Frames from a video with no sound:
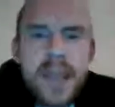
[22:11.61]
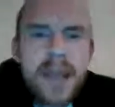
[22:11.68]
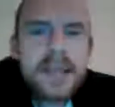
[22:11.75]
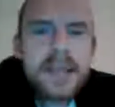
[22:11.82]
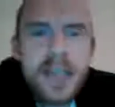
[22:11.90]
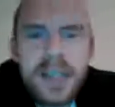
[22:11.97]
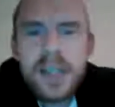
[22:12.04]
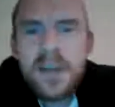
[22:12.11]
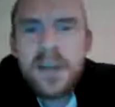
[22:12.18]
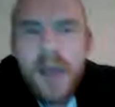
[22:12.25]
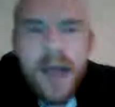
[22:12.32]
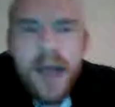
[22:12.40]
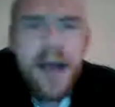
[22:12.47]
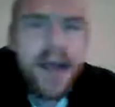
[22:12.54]
I'll take you
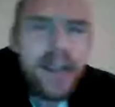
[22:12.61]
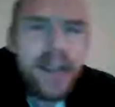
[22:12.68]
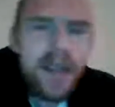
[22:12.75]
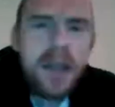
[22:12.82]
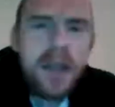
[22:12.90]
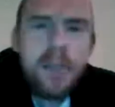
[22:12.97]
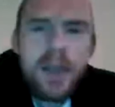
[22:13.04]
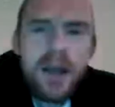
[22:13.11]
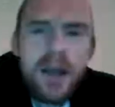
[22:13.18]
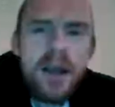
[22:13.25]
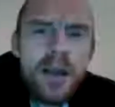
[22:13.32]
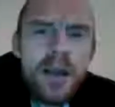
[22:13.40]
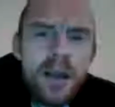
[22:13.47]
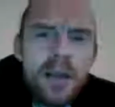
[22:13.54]
high
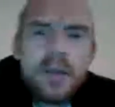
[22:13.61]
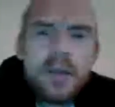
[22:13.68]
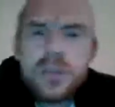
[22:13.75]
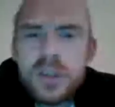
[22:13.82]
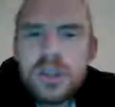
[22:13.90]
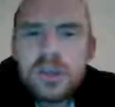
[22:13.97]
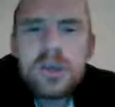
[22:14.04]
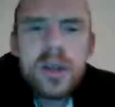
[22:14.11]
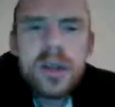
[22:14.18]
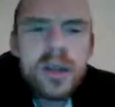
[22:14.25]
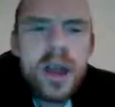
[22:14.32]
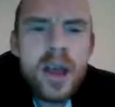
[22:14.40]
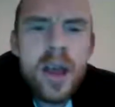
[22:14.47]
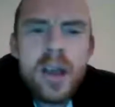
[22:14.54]
above to
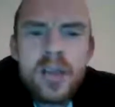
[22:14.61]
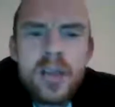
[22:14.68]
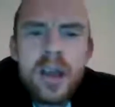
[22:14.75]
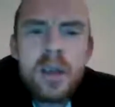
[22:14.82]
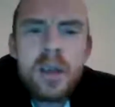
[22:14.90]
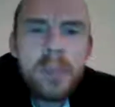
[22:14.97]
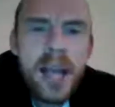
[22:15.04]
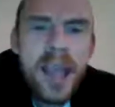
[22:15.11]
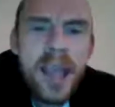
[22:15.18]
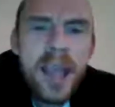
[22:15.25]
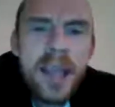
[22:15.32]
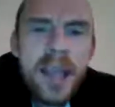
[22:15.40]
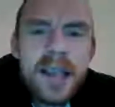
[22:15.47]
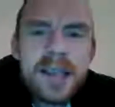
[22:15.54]
another
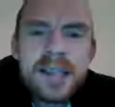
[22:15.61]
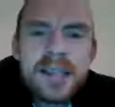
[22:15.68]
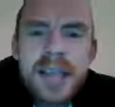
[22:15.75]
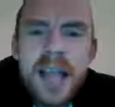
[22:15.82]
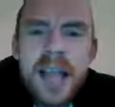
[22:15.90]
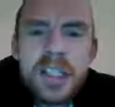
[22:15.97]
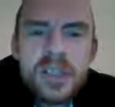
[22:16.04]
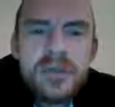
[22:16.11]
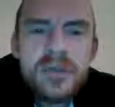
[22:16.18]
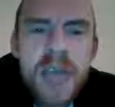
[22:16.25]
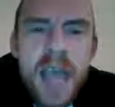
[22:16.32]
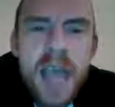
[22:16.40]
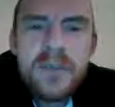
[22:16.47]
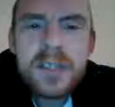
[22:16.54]
place that you've
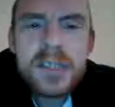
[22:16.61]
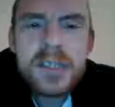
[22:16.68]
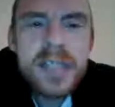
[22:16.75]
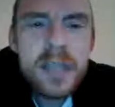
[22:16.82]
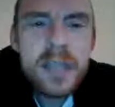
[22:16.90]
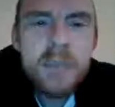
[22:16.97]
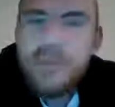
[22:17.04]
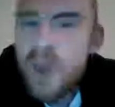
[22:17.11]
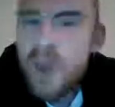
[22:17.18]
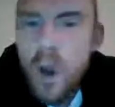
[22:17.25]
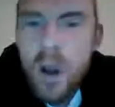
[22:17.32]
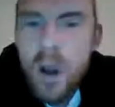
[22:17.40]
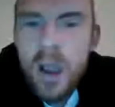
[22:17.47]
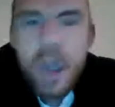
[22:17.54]
never seen
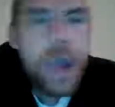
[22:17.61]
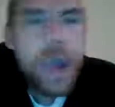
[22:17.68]
before,